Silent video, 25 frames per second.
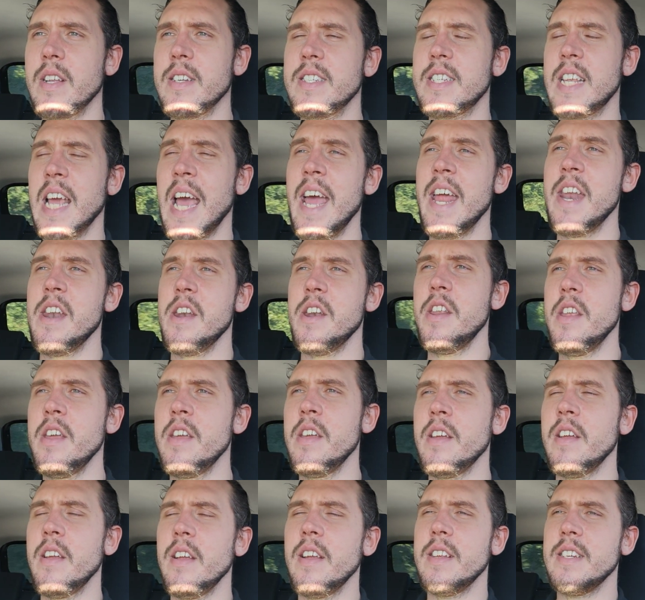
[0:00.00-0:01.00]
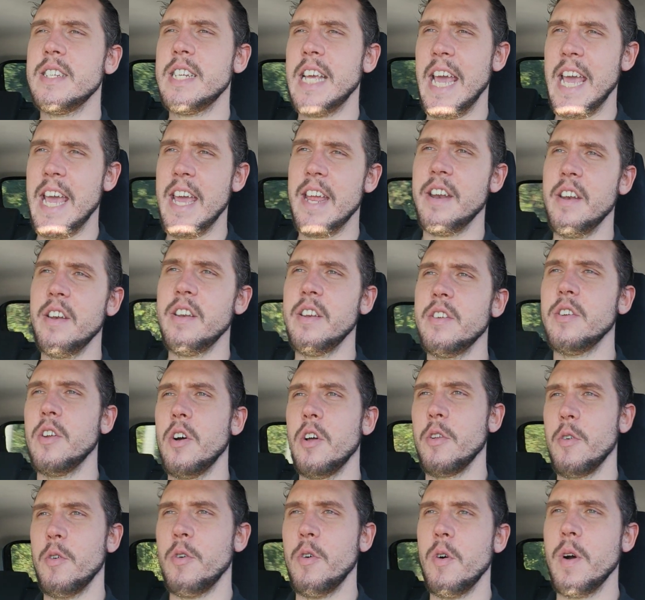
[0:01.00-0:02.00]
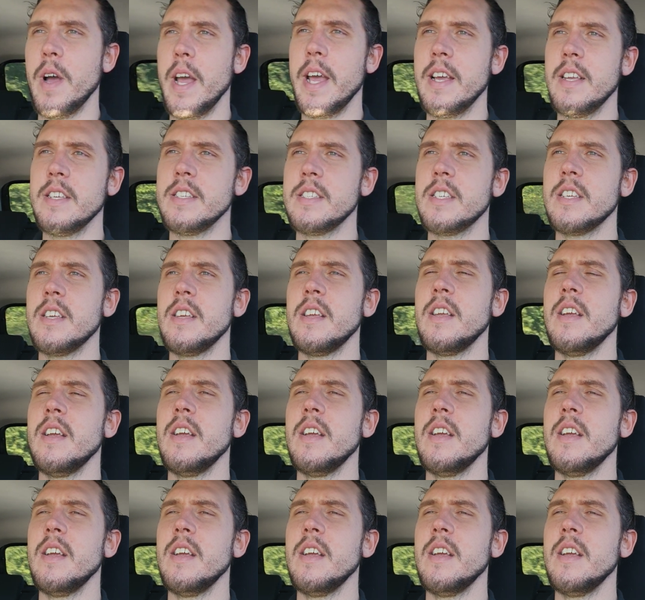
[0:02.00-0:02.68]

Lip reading: tend, not always,